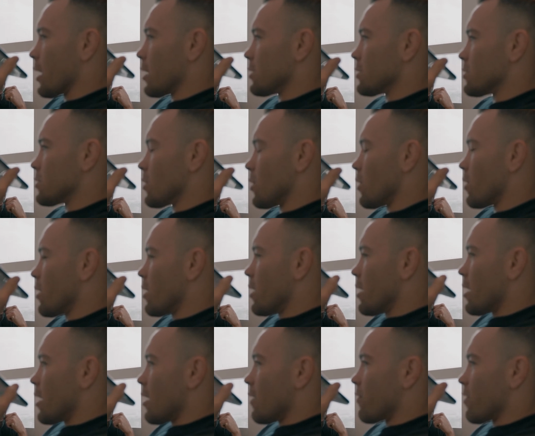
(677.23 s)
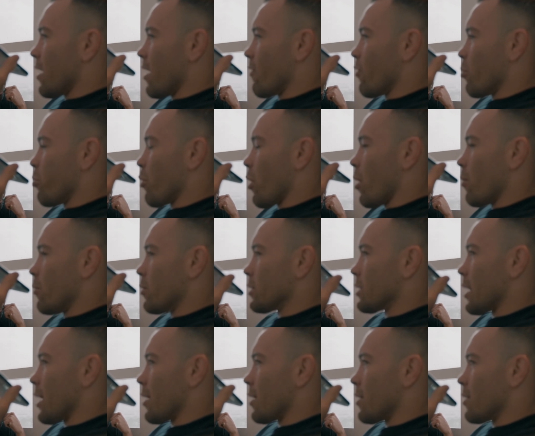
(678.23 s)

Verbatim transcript: So if they have a problem with that,